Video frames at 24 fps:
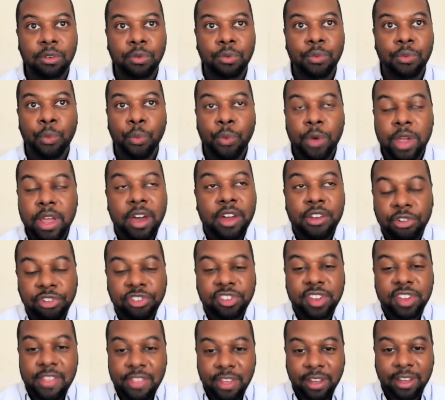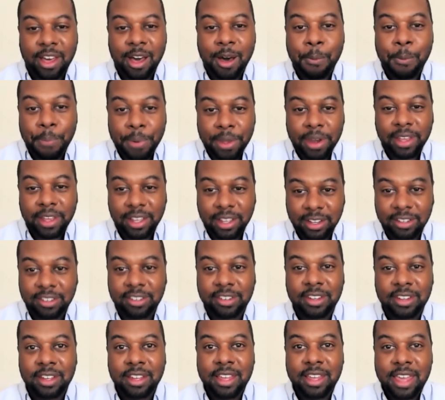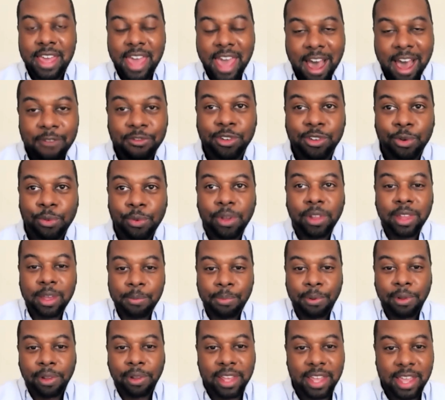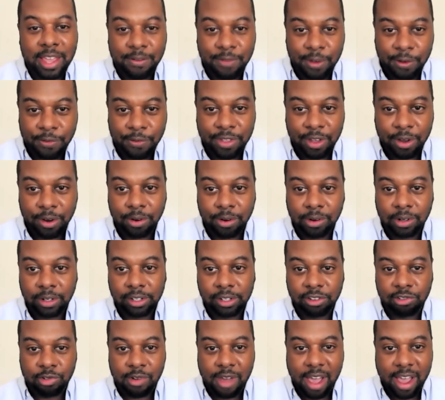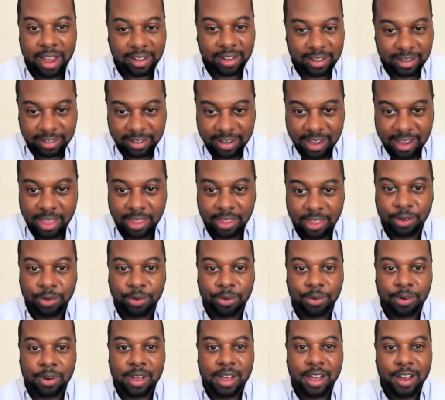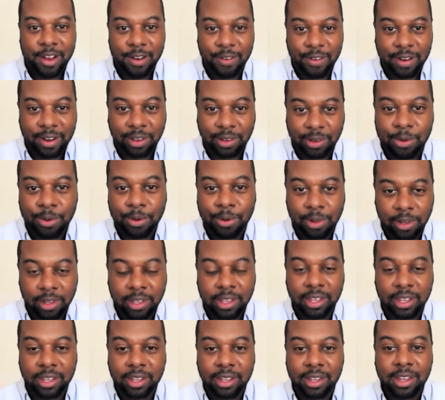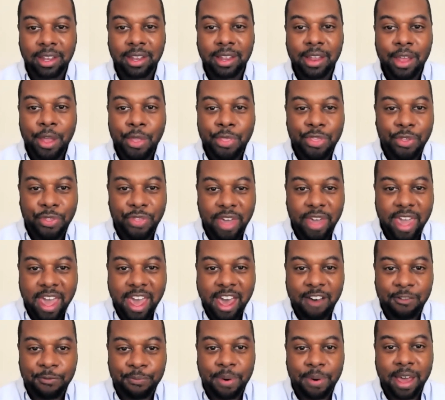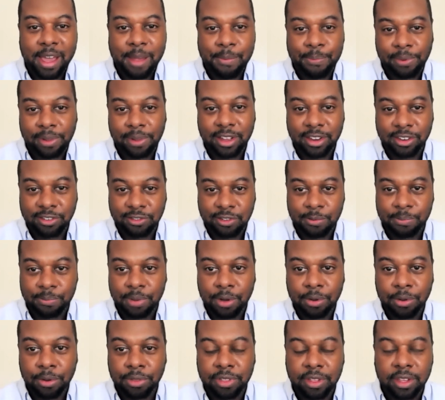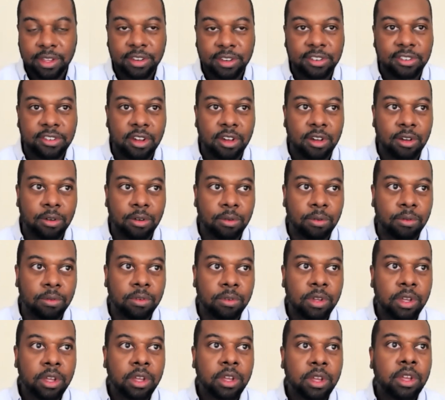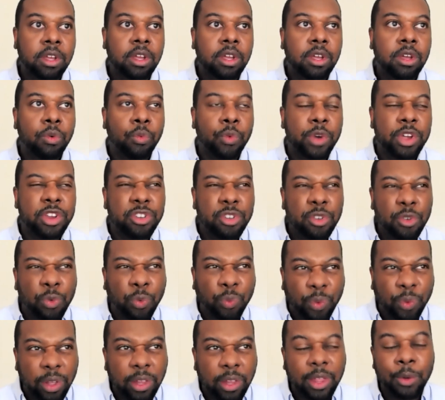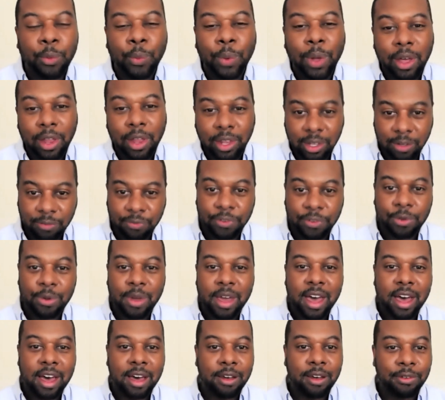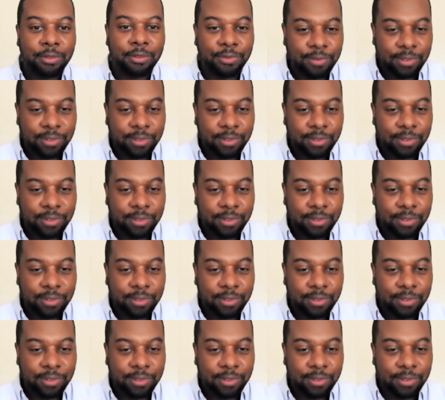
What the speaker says: we understand that companies have to really believe, if they're attracting talent or hiring locally, that they have pipelines for both. And so we do really well if you have